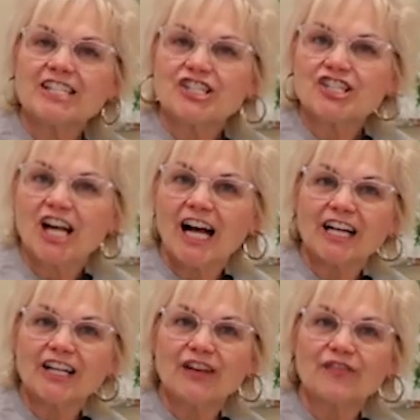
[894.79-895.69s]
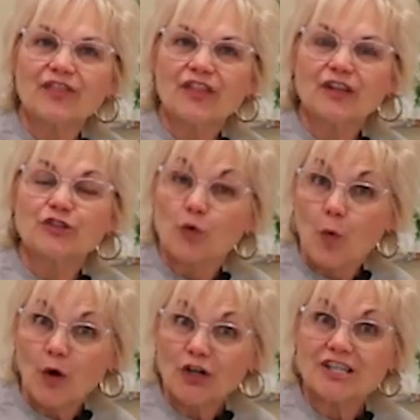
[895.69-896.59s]
inside of the
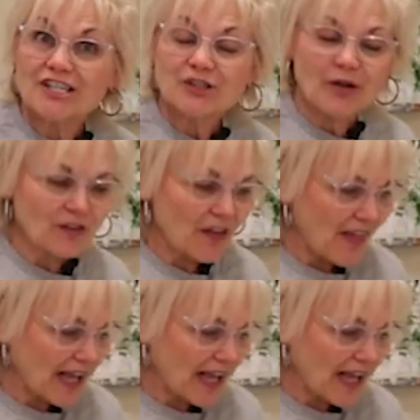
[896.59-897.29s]
door, so I've got